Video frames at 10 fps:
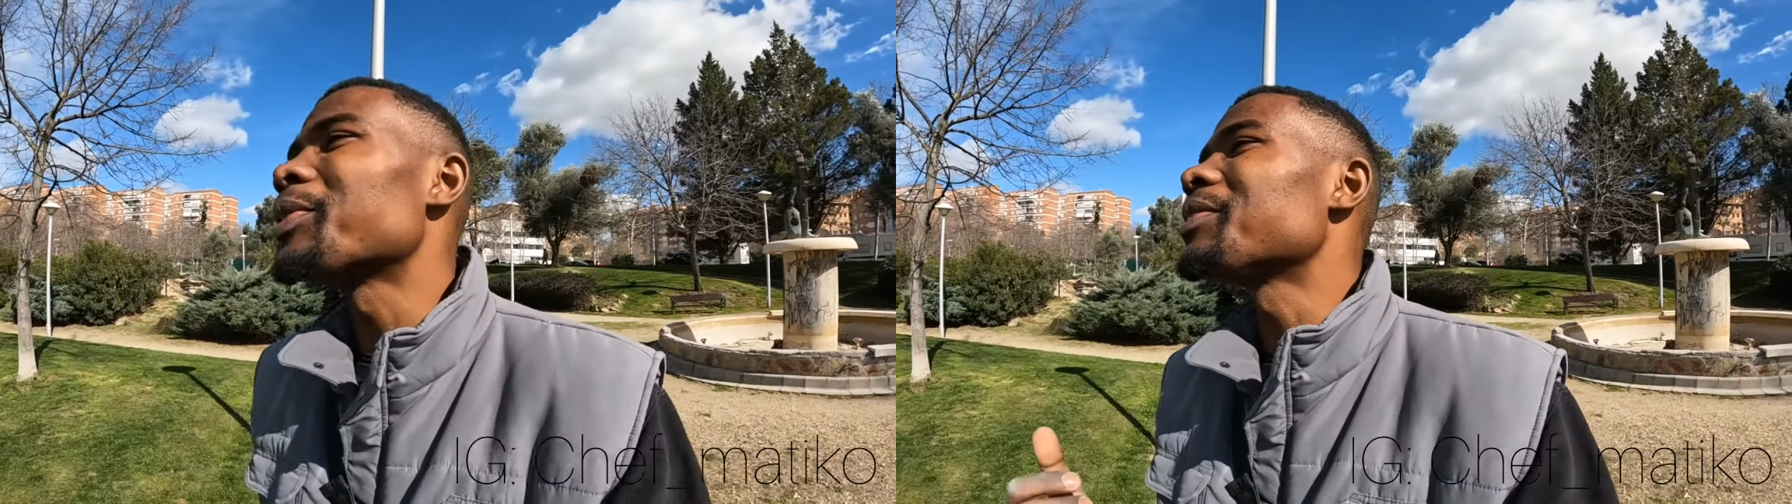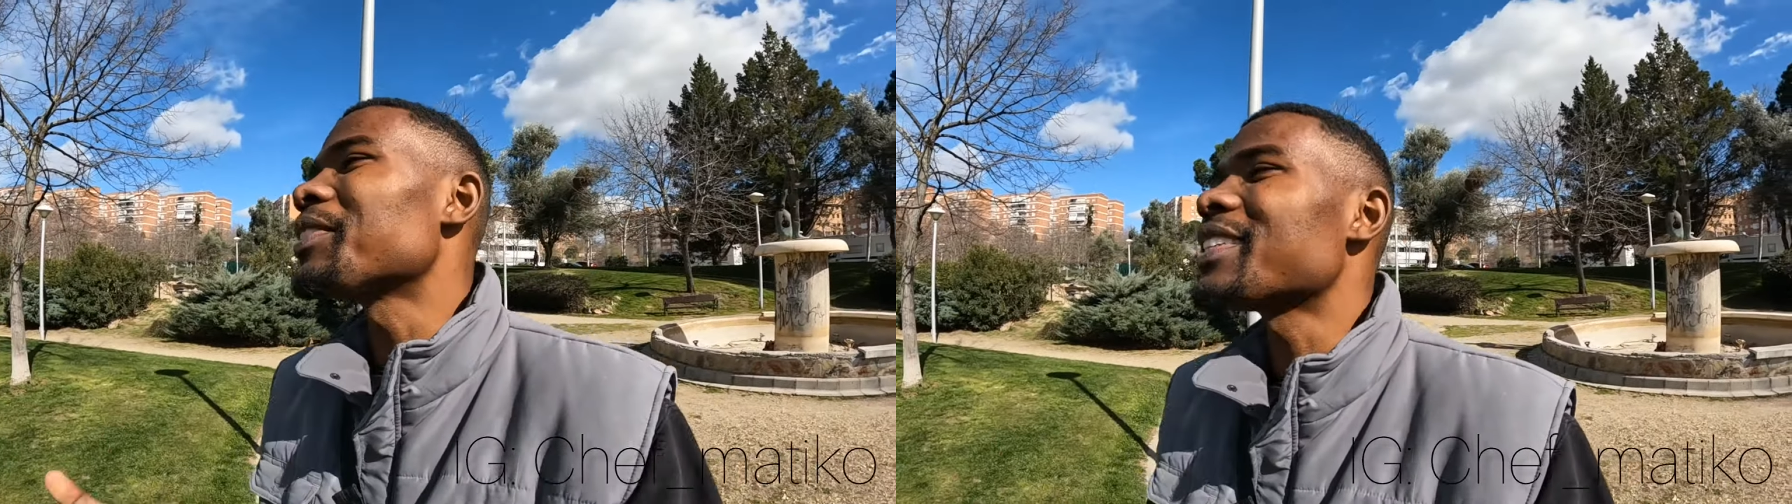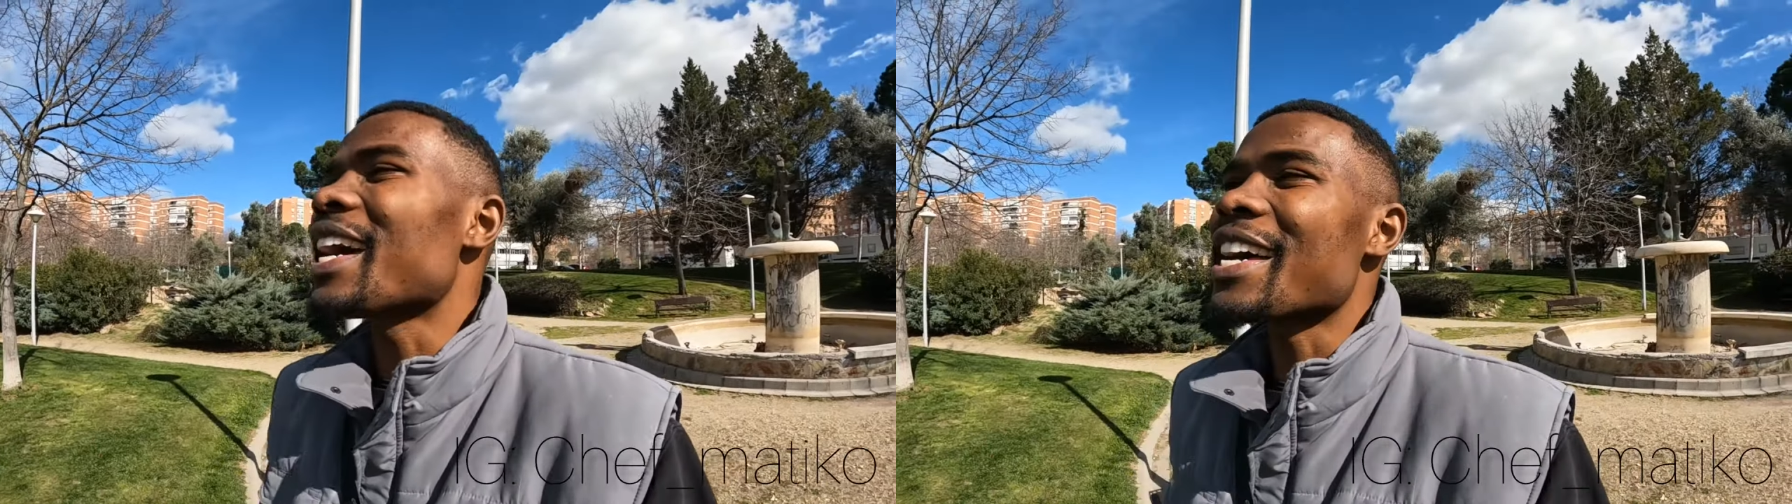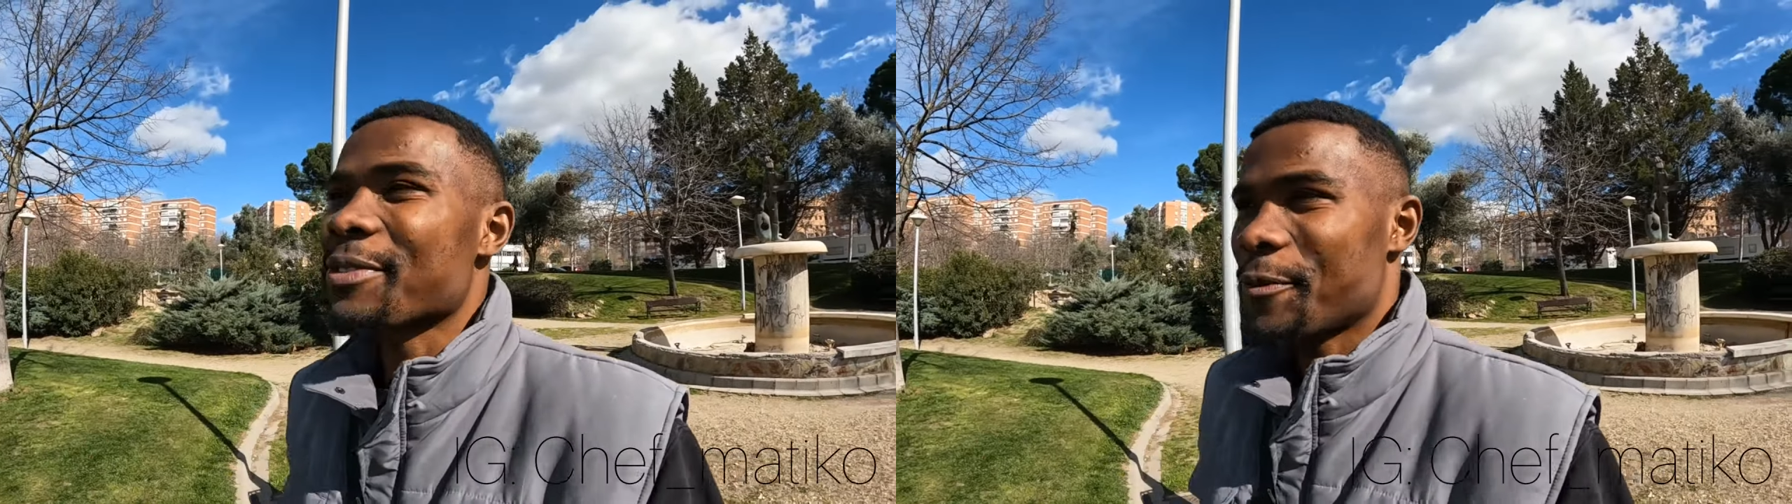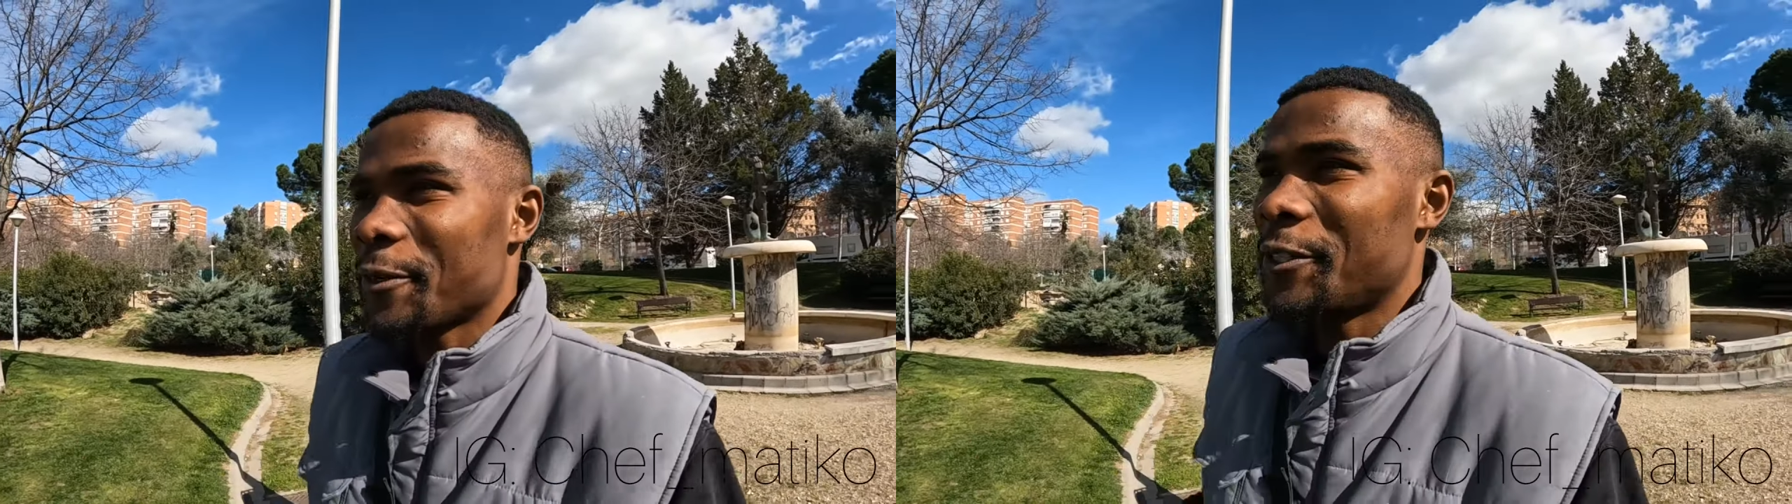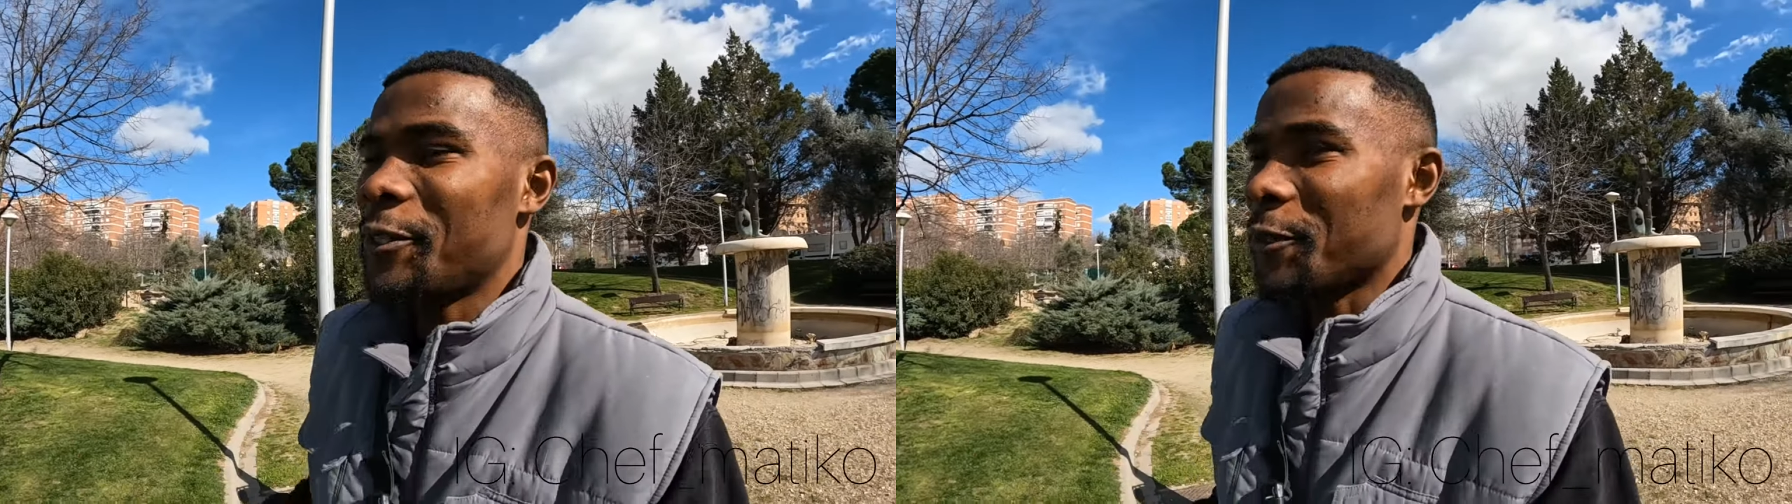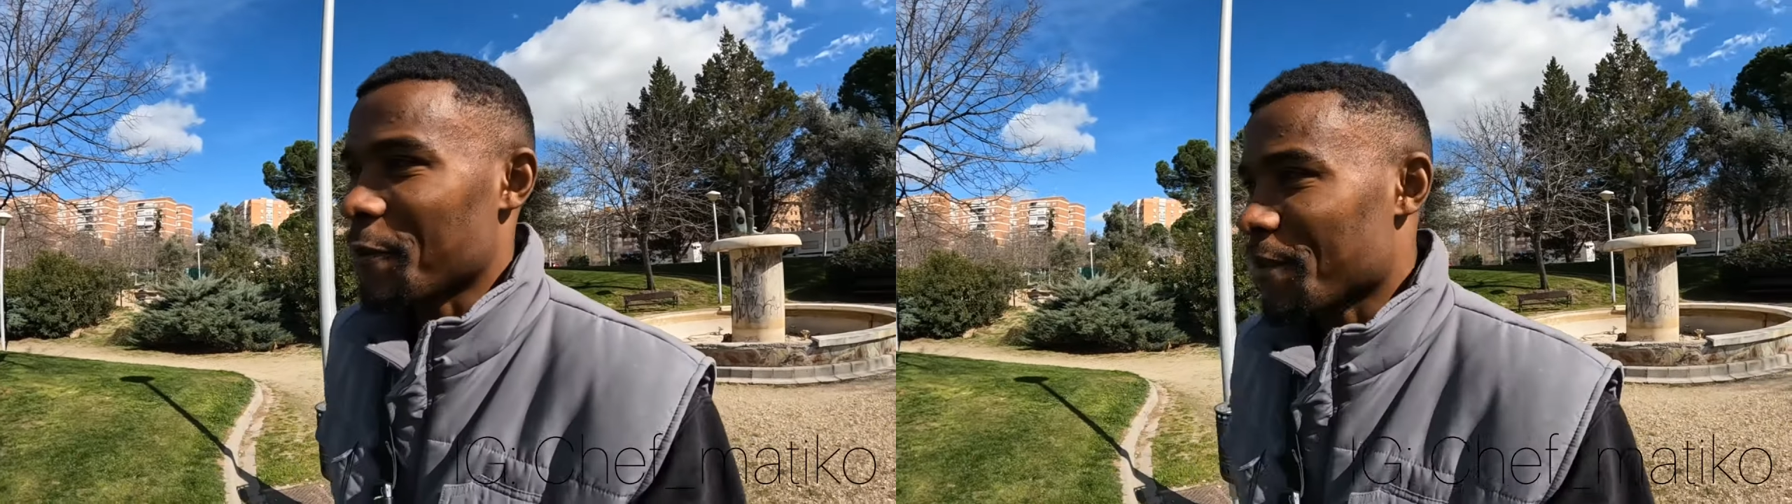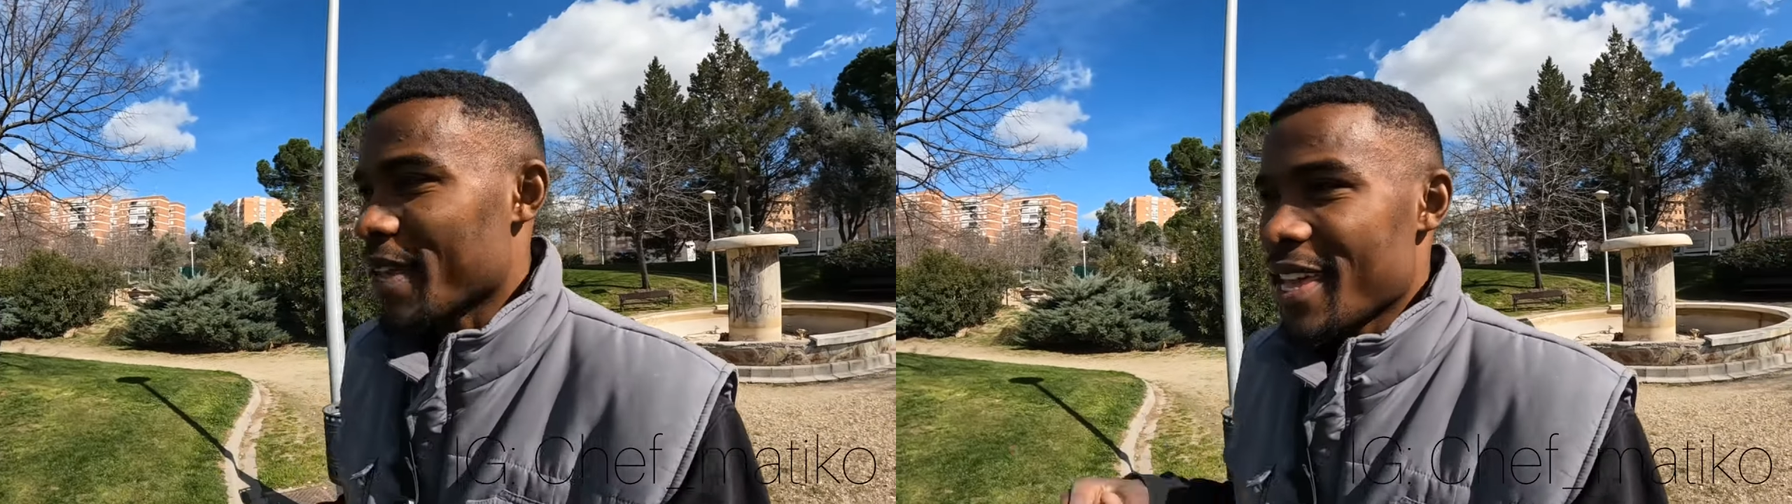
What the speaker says: motivate us watch you.